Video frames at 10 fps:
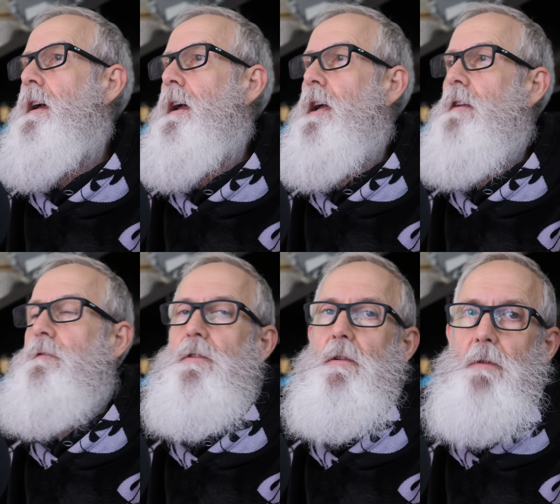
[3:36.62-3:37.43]
And
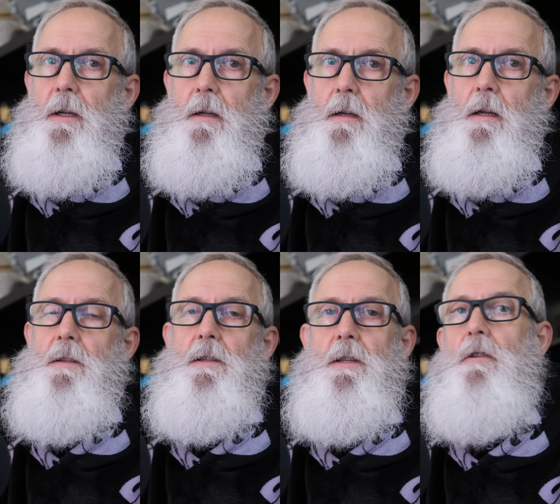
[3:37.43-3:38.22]
for the rear,
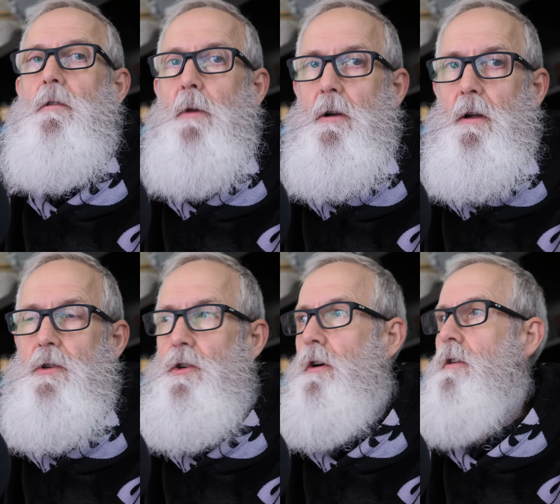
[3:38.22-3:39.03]
it's a single
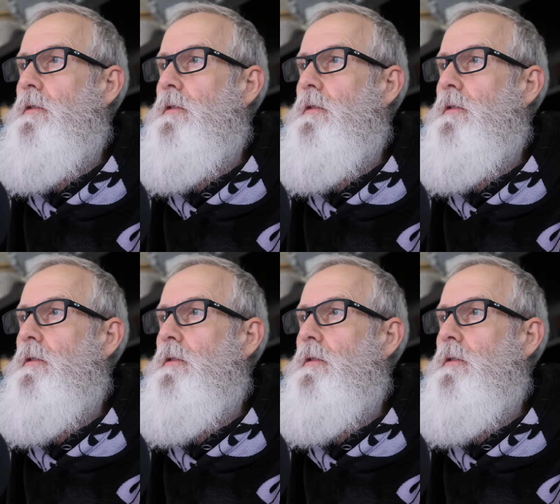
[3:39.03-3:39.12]
monoshock